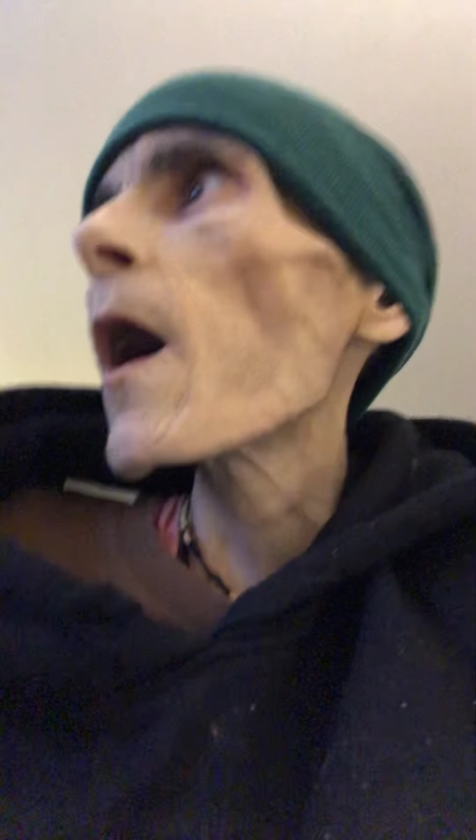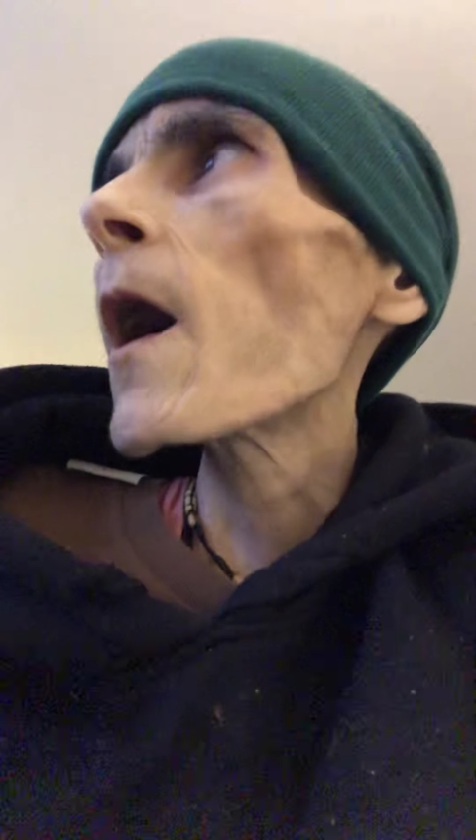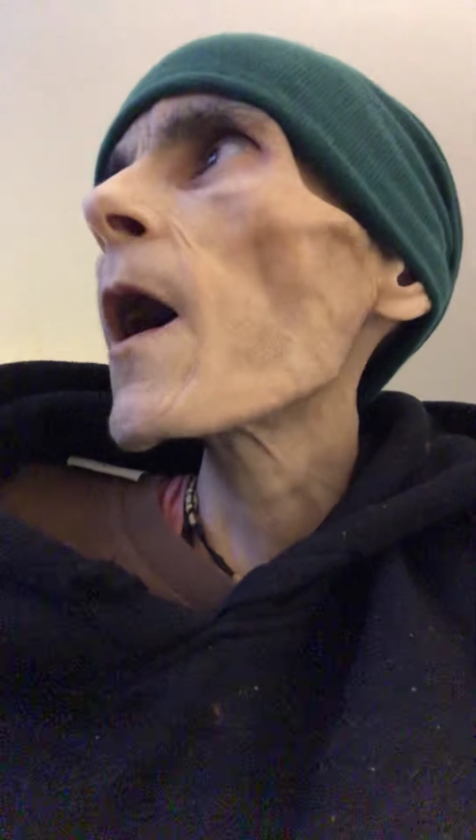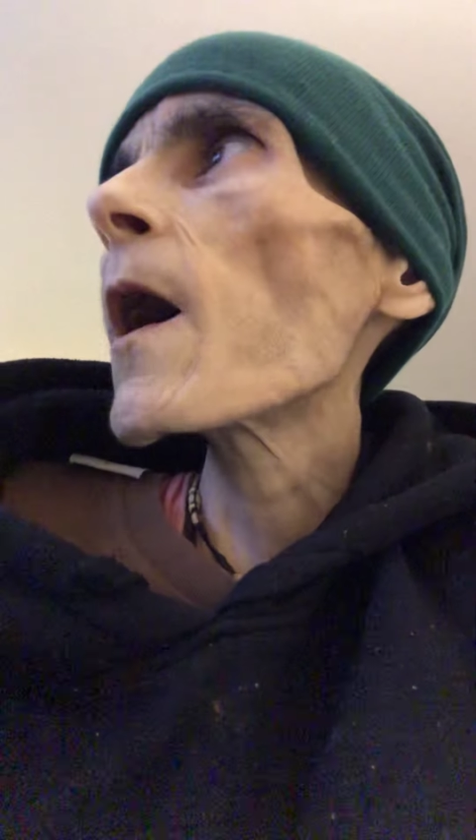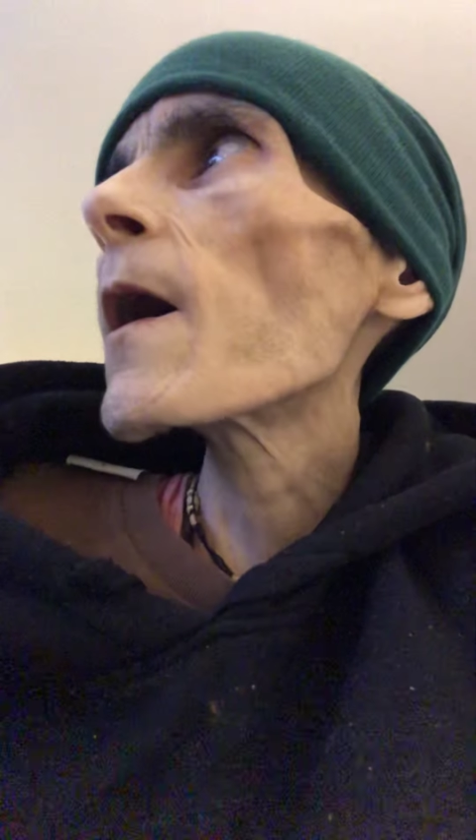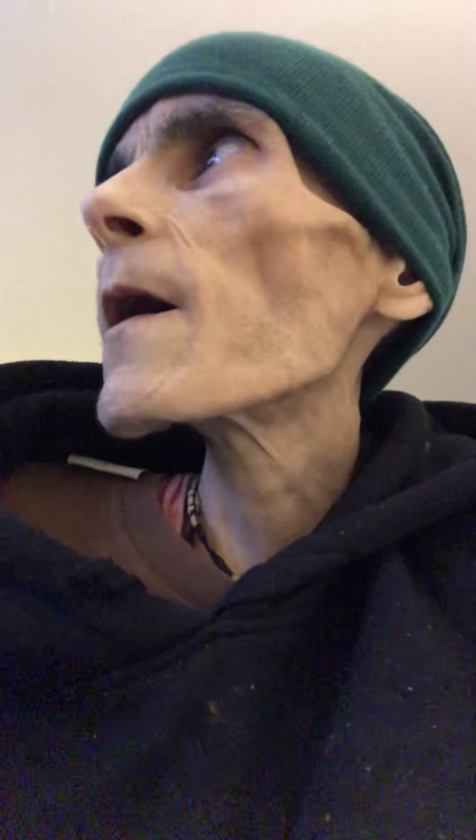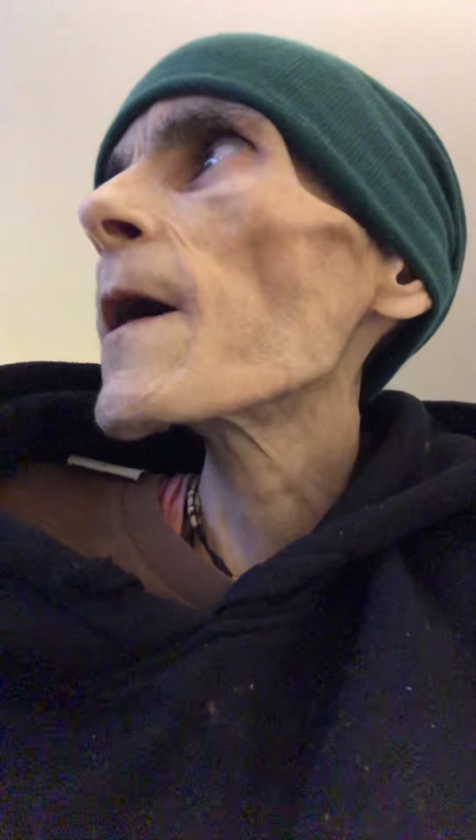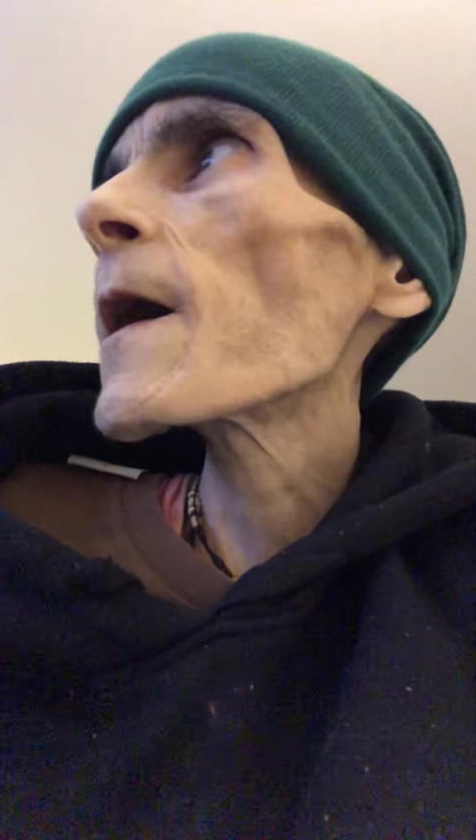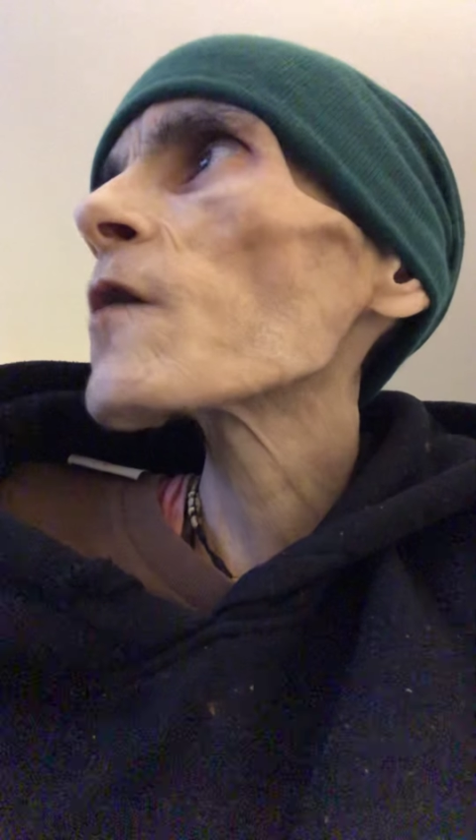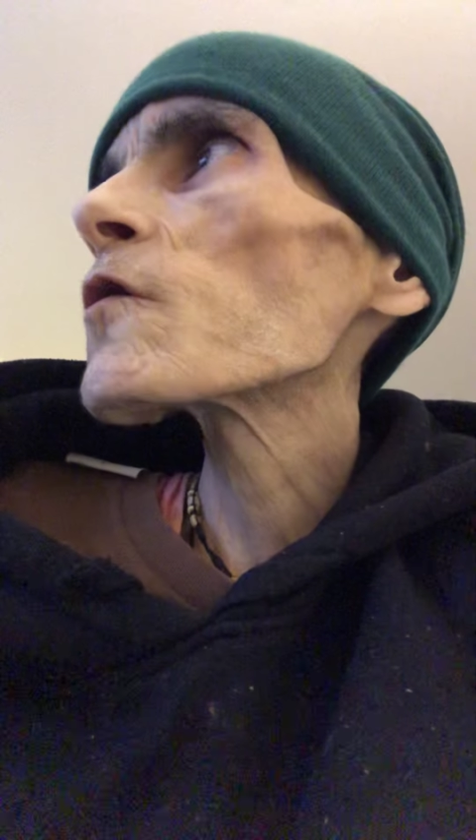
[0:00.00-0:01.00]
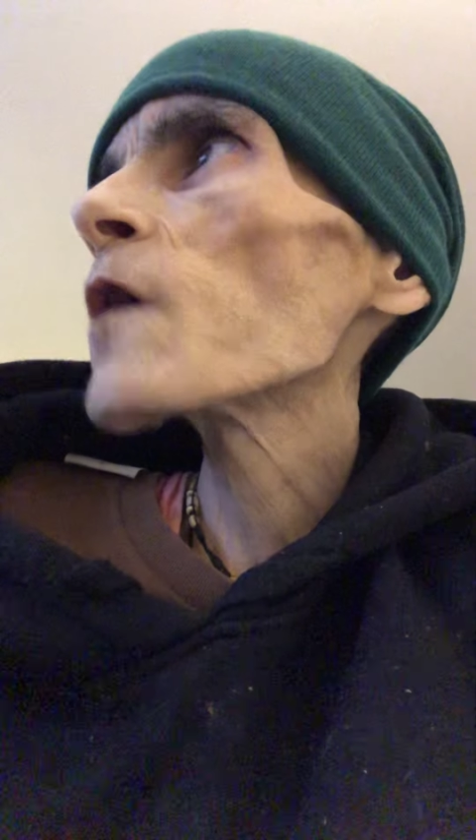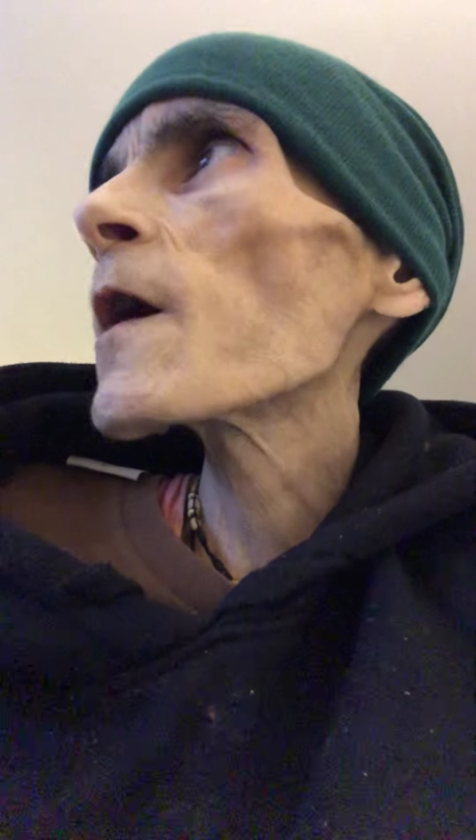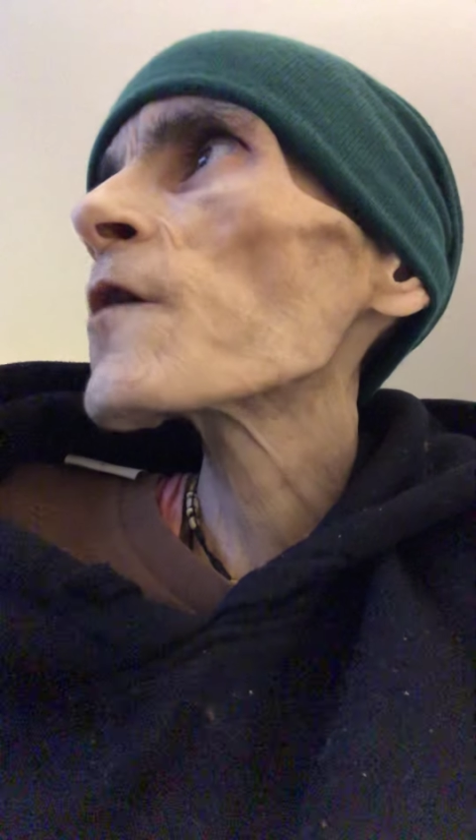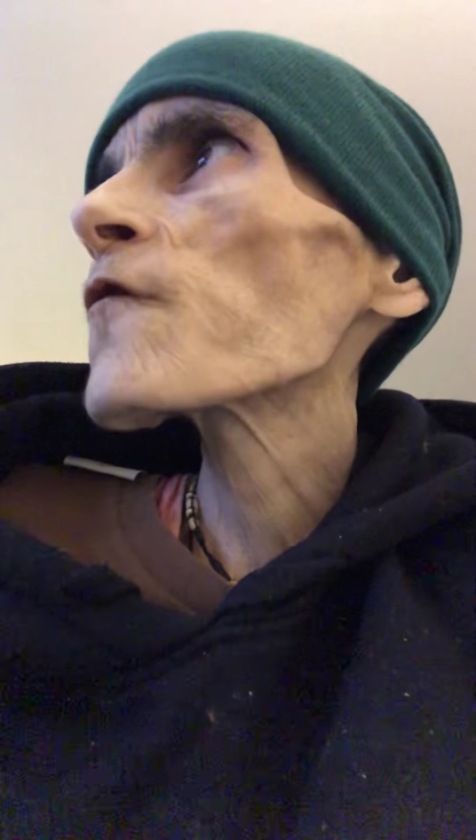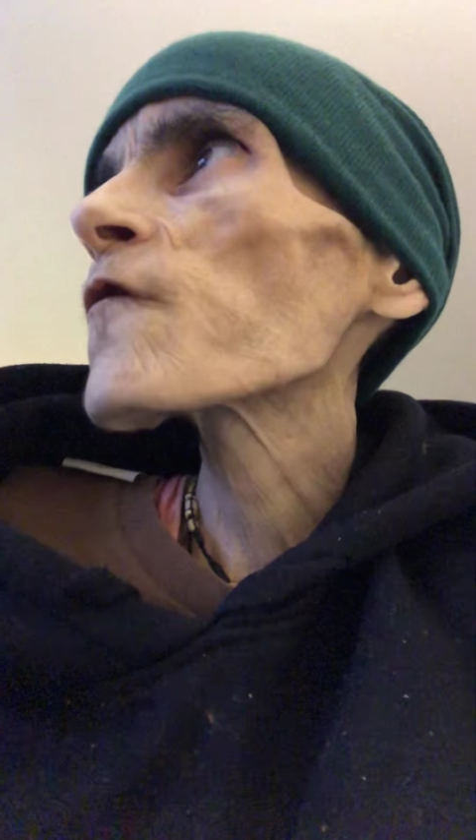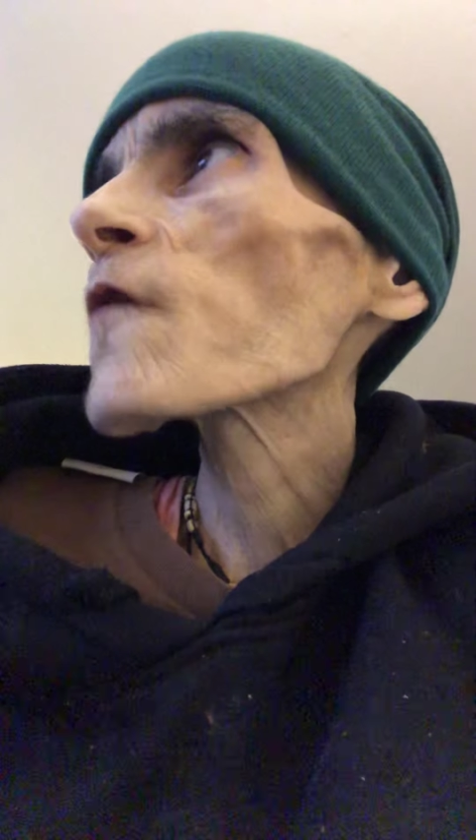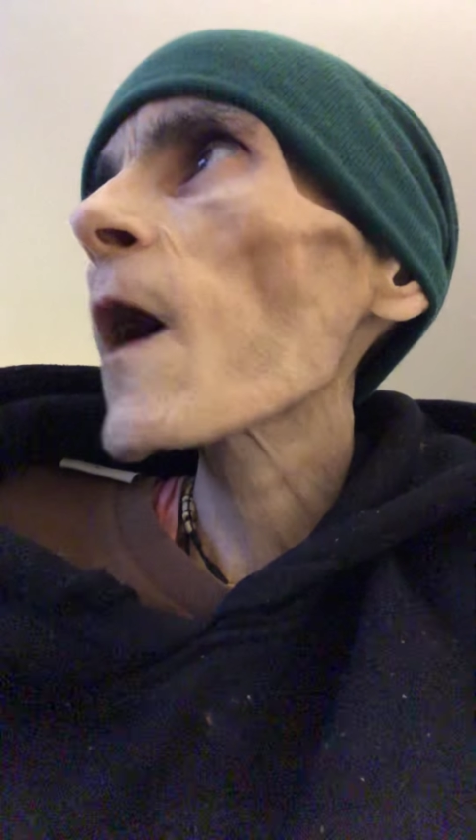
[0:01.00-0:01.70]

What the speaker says: At lunch,